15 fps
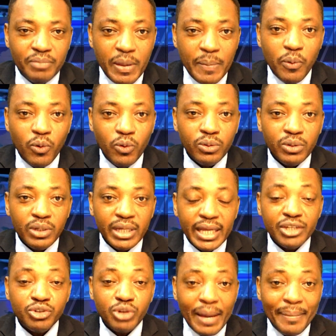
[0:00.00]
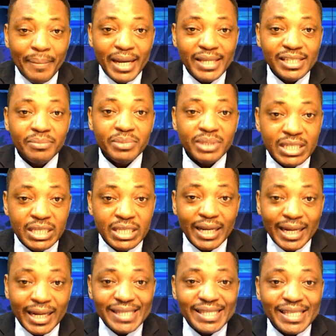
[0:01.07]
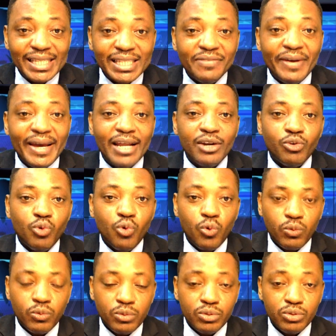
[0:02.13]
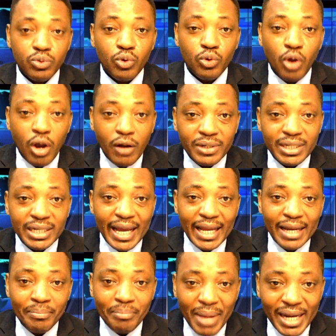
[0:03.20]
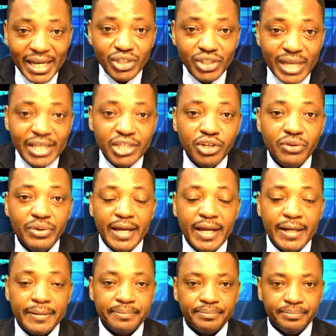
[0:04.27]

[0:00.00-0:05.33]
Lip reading: people in tribalism, classic divide and rule, to govern and manage Nigeria.